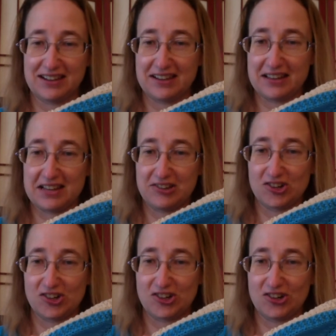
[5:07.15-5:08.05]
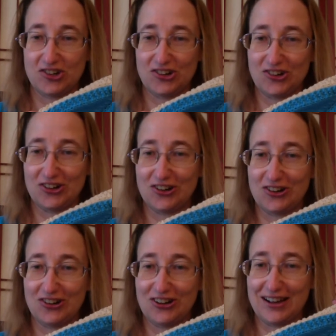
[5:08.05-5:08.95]

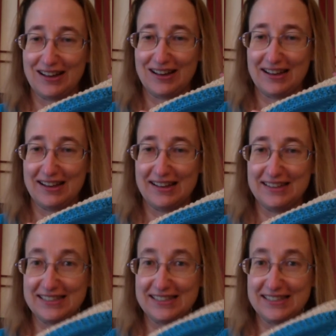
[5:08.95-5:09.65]
her